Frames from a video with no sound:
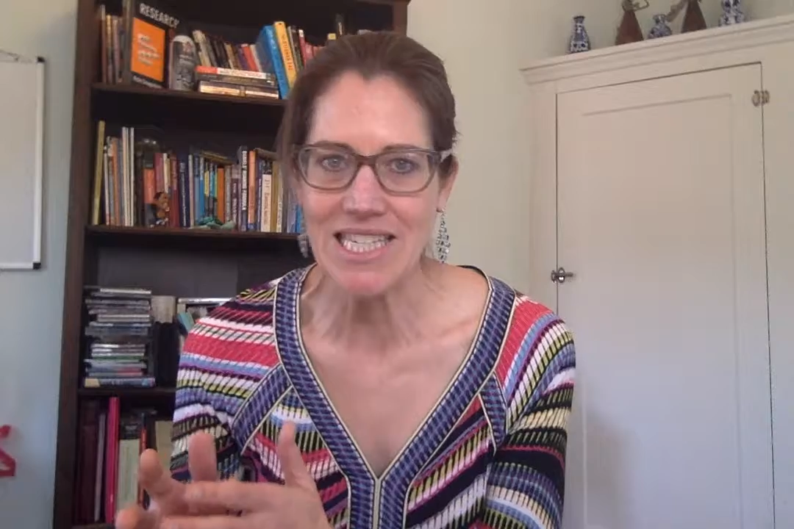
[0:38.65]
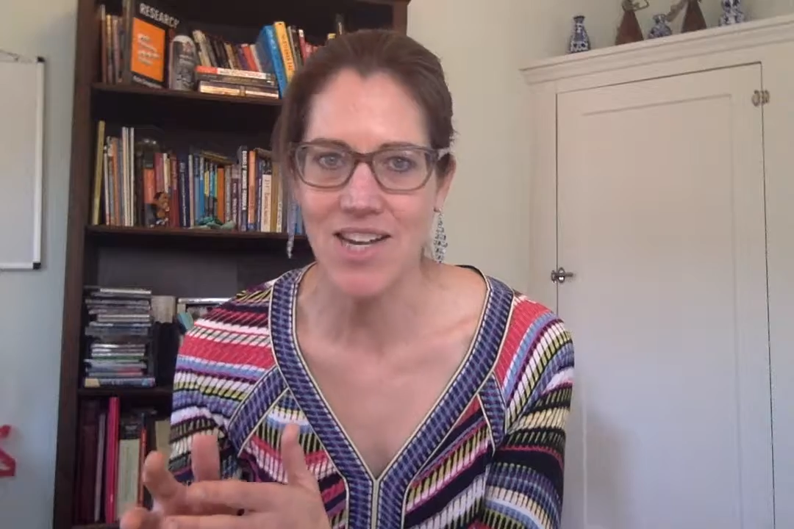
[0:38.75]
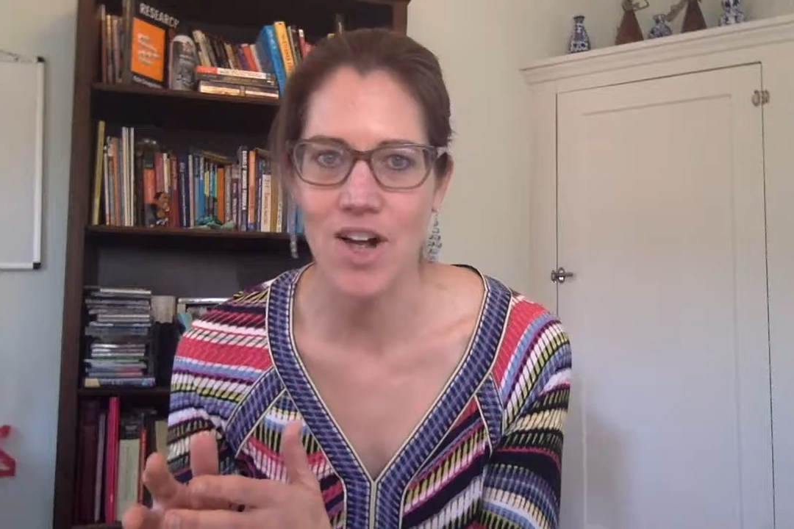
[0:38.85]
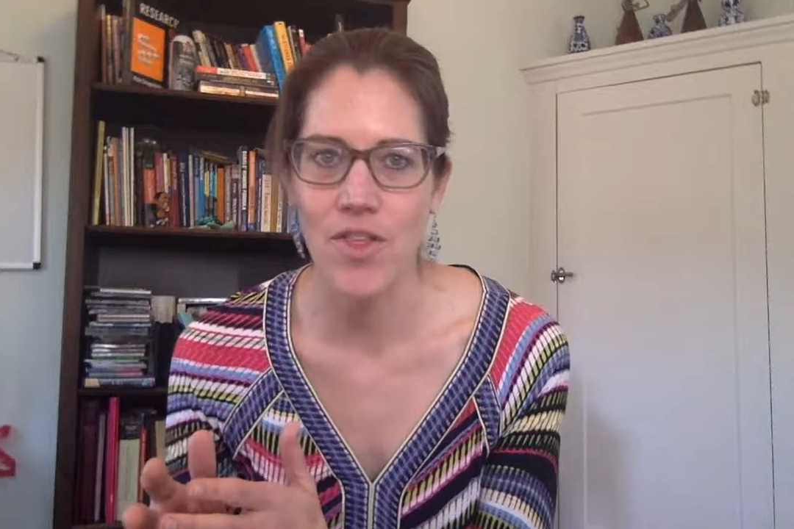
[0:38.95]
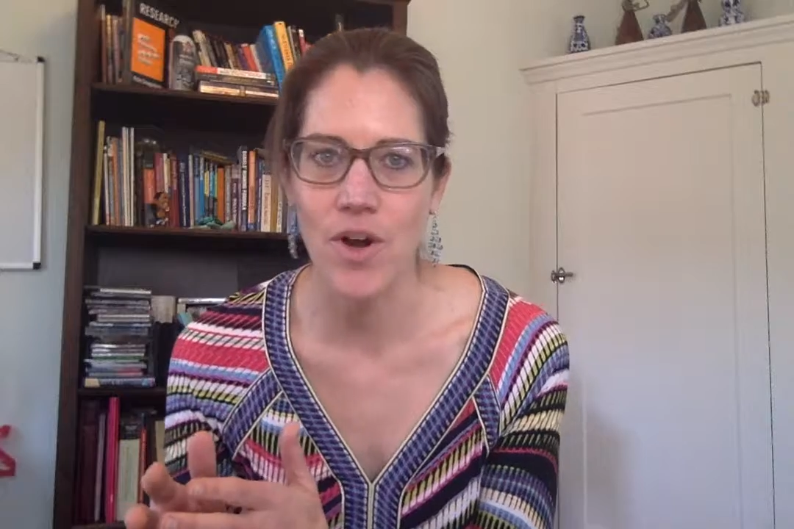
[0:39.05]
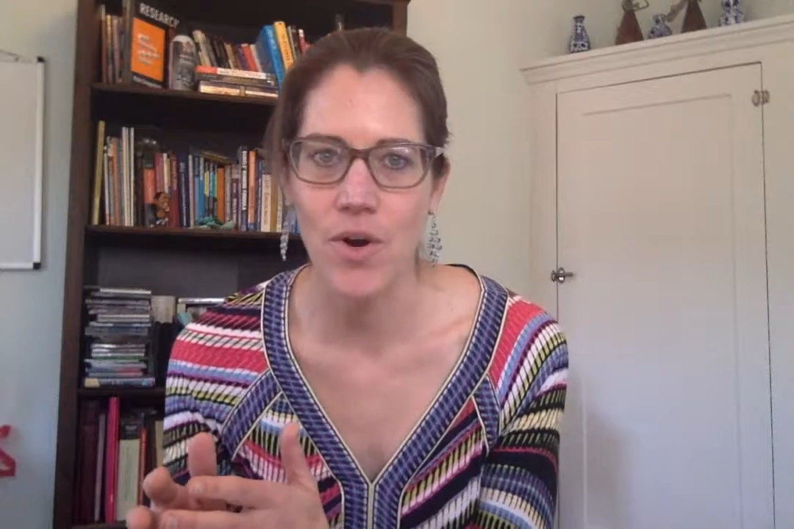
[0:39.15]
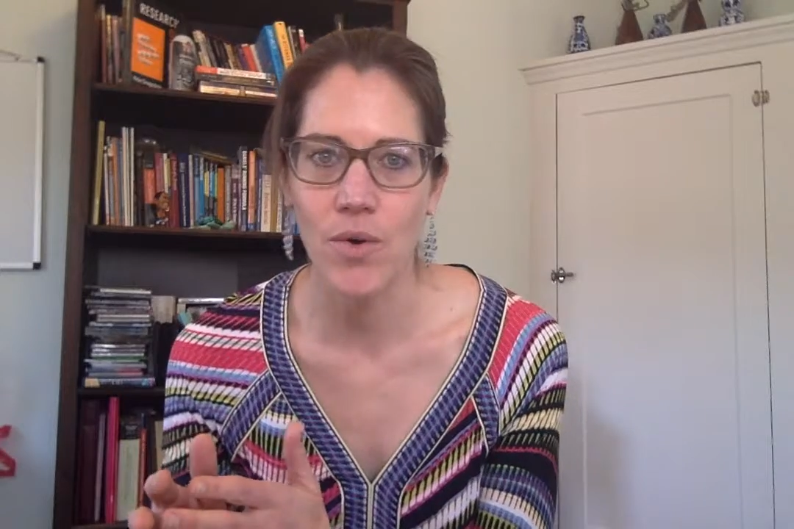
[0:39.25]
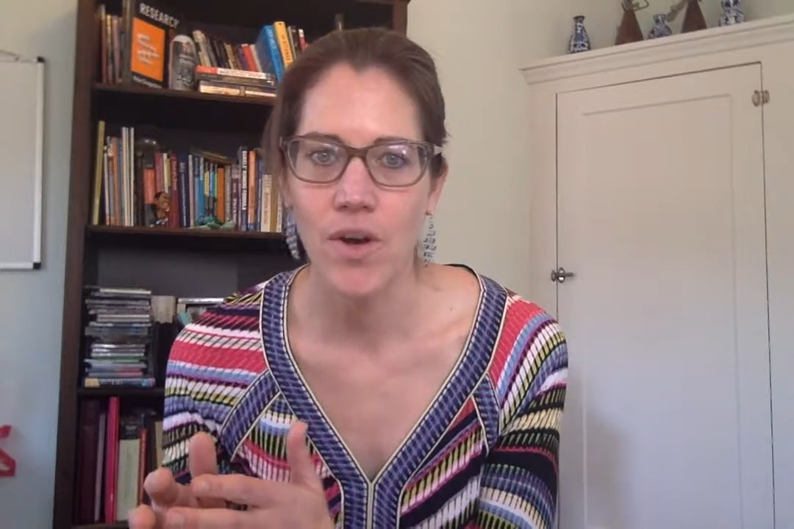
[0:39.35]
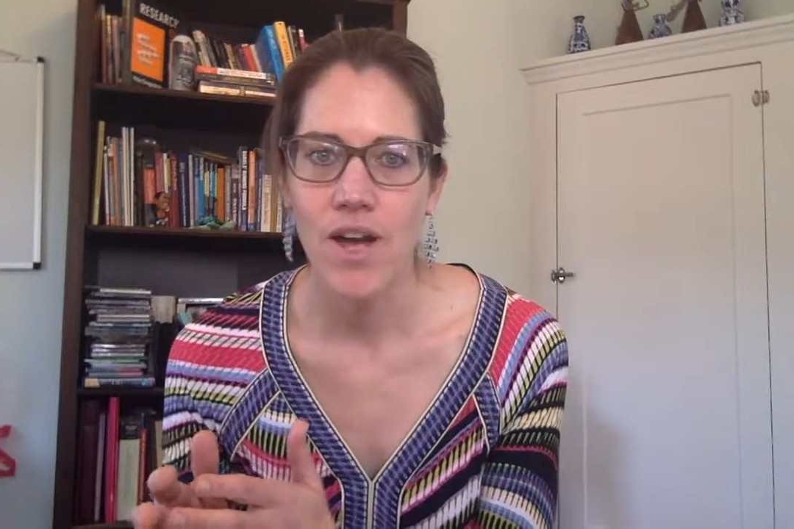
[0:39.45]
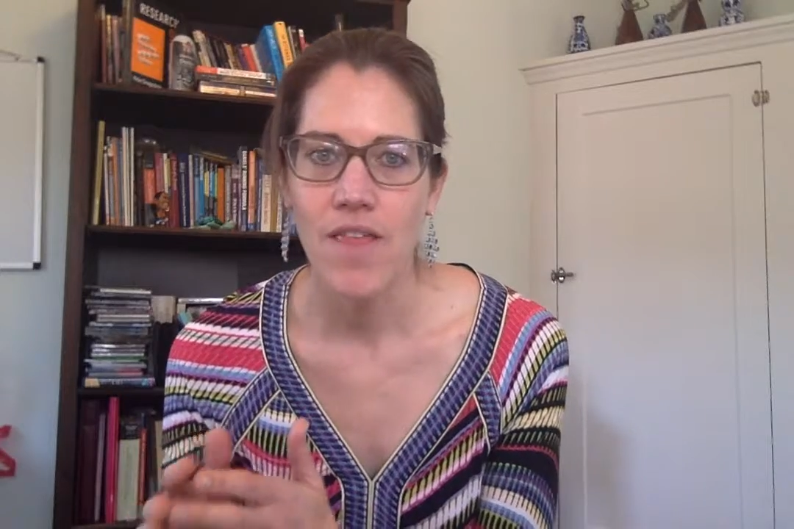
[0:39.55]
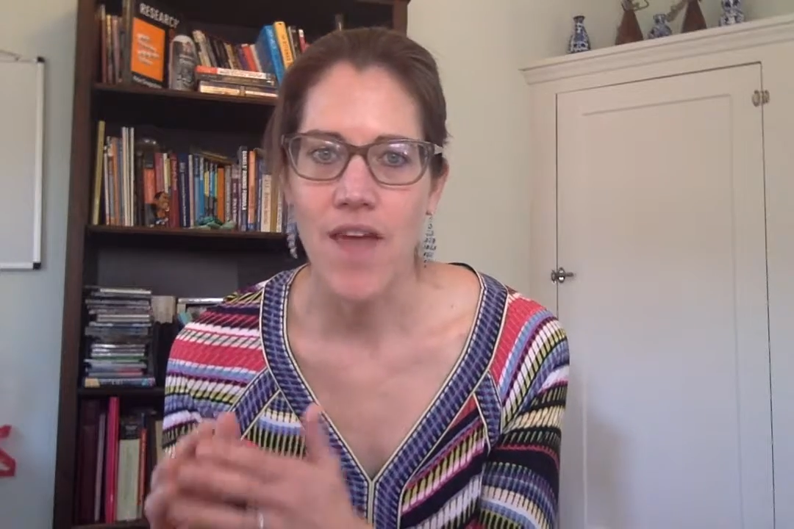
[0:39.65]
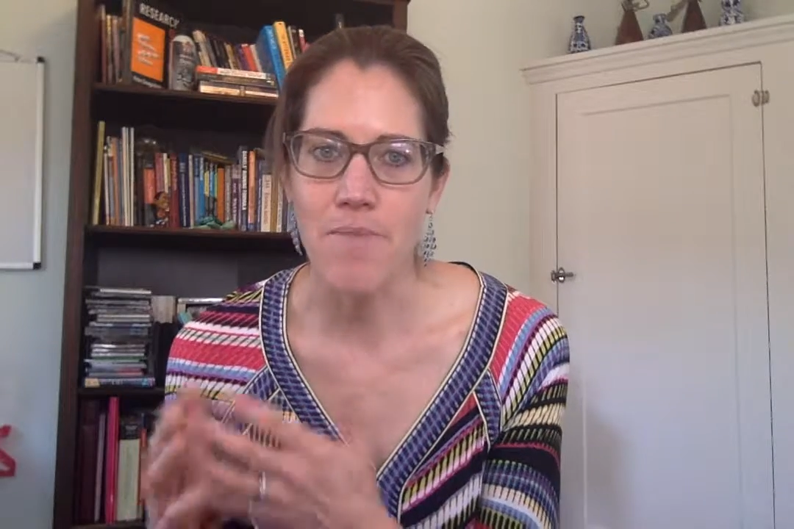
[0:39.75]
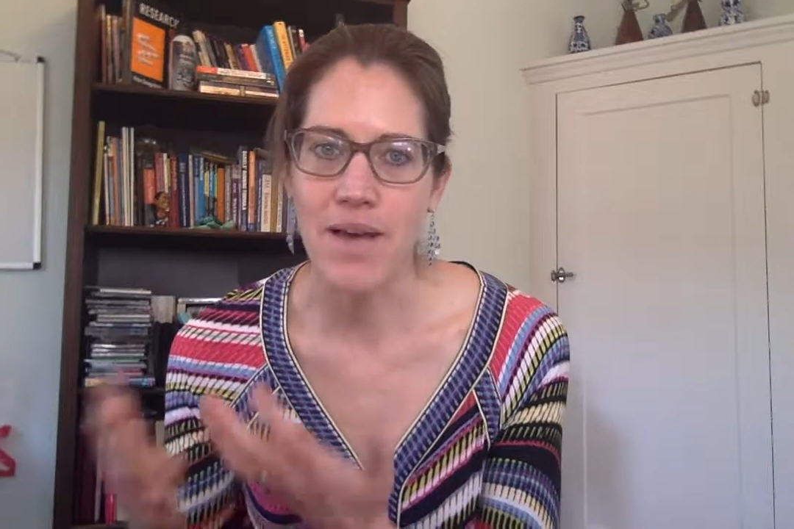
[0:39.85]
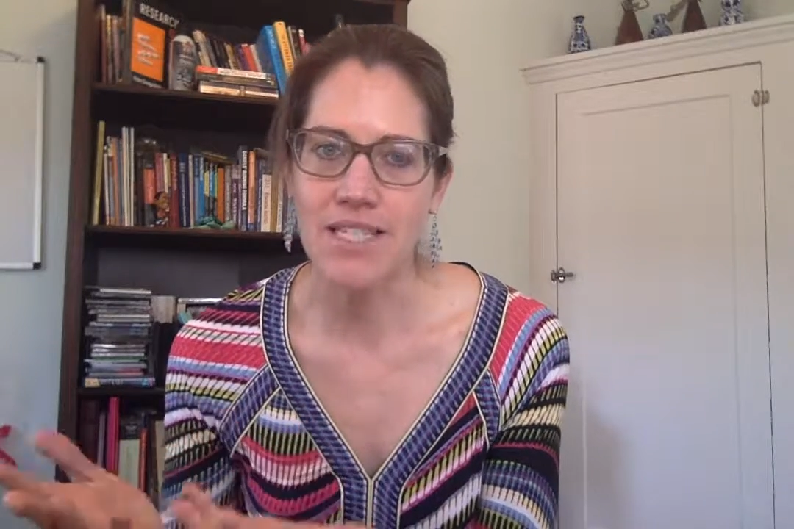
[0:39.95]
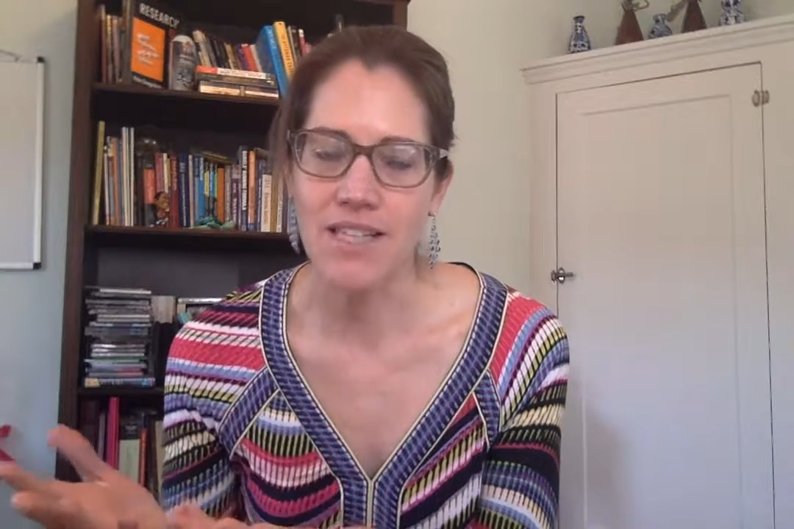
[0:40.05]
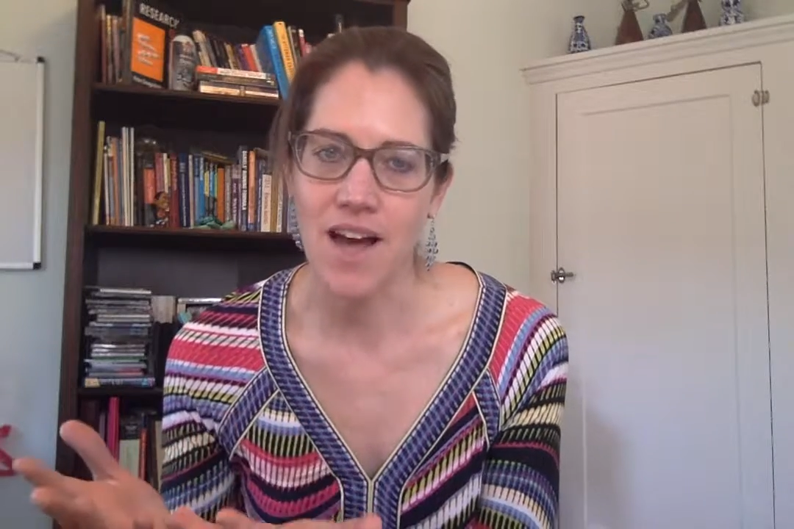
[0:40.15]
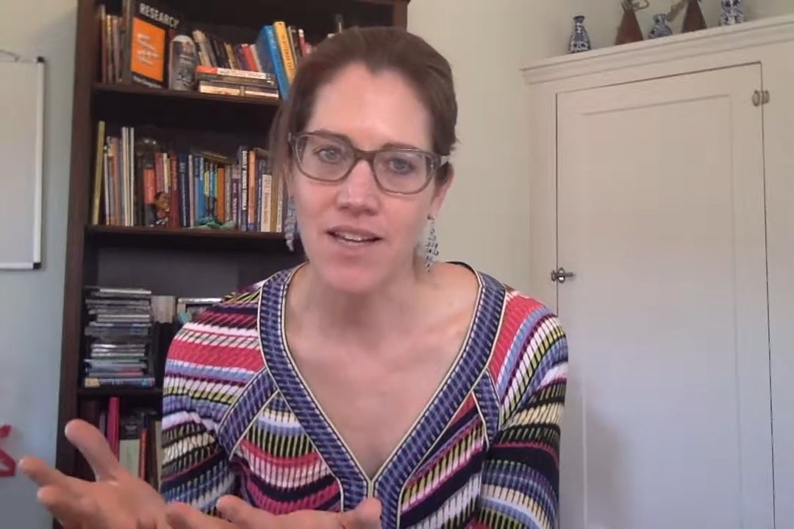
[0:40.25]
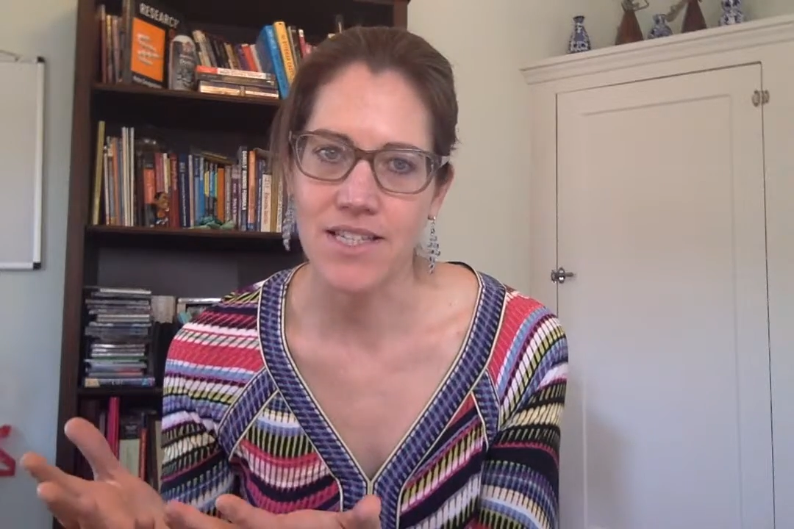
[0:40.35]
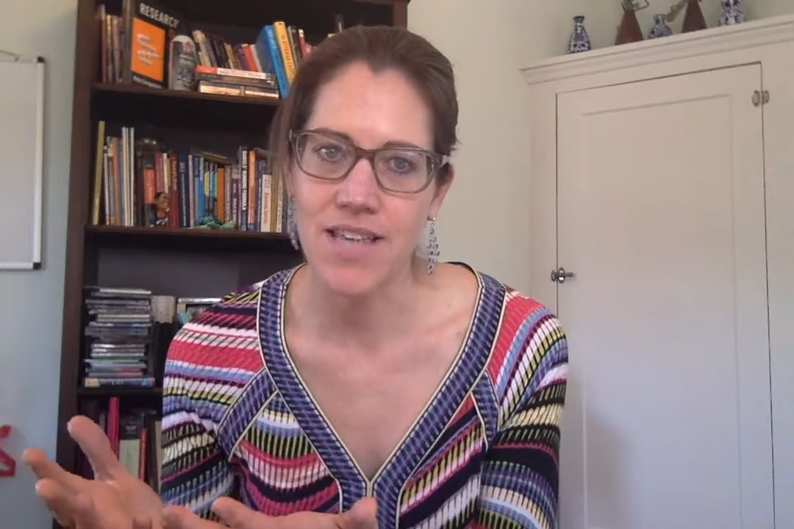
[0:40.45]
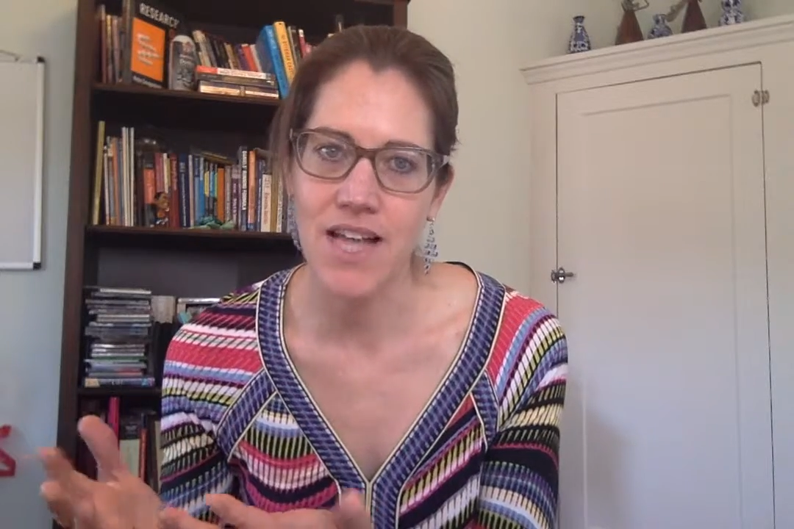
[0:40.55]
And although that makes a lot
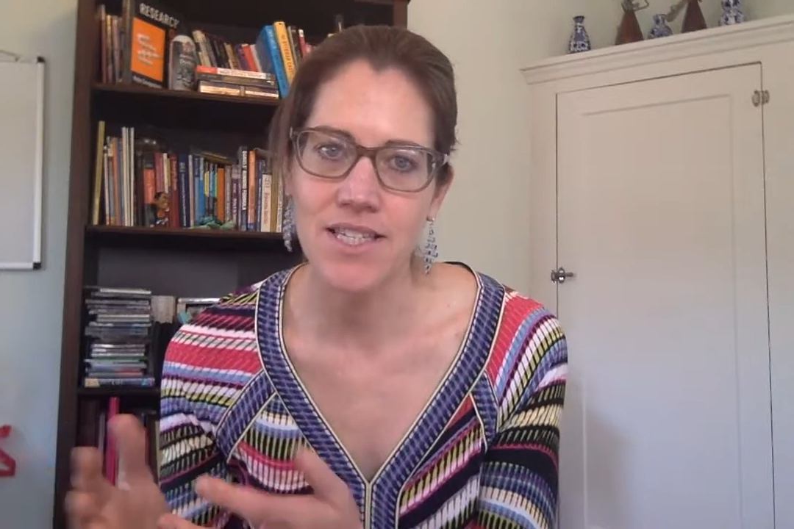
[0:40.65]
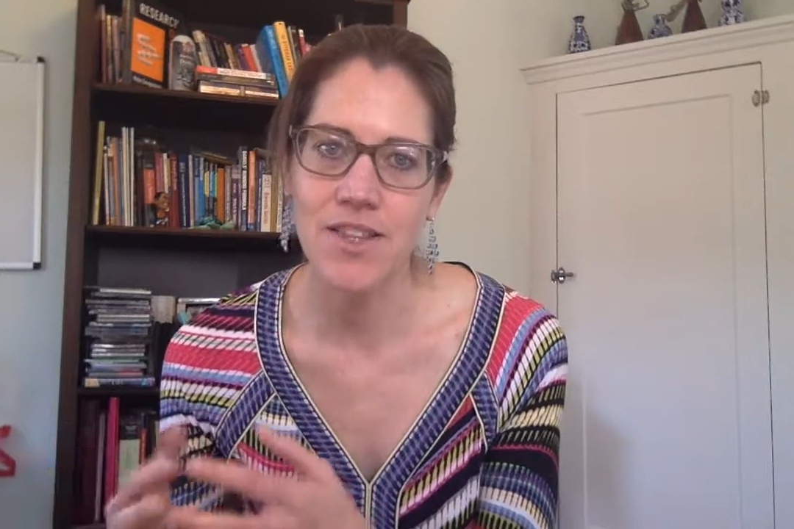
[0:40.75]
of sense